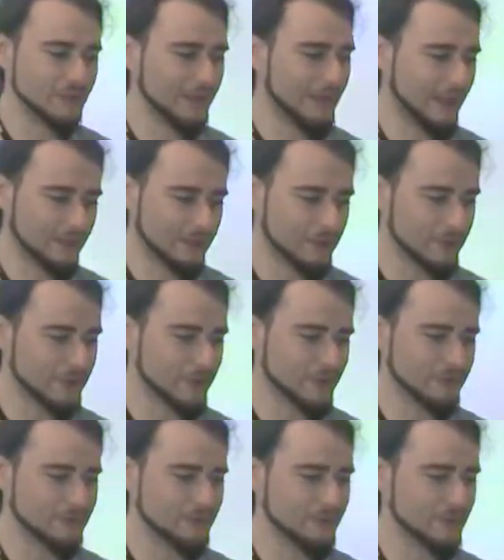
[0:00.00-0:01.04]

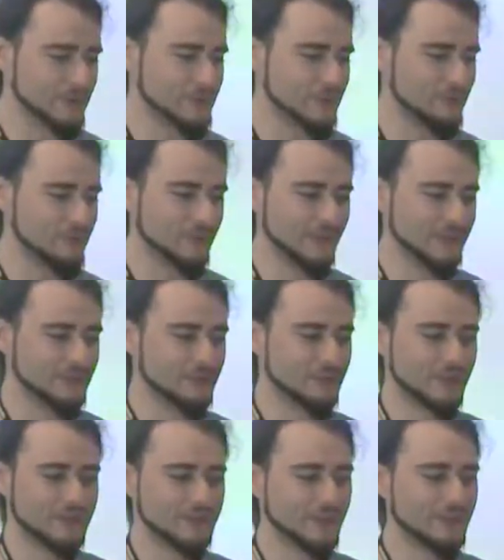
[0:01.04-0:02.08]
algorithm for GPS
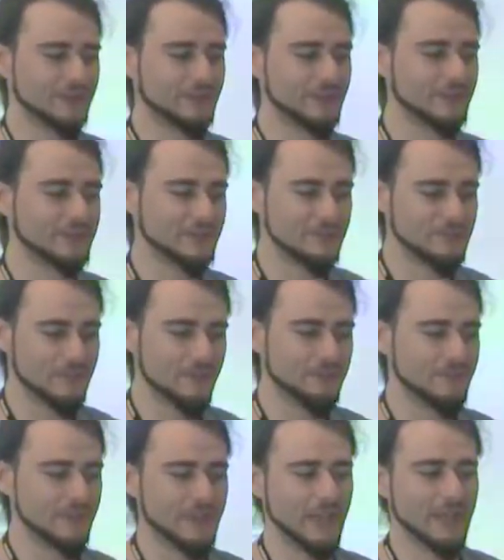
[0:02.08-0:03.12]
trajectory
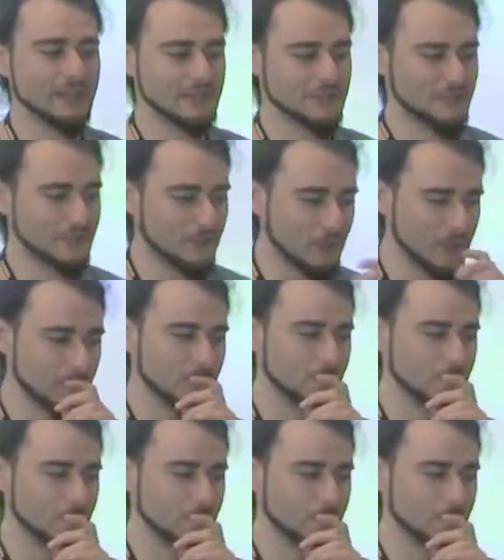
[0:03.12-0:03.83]
simplification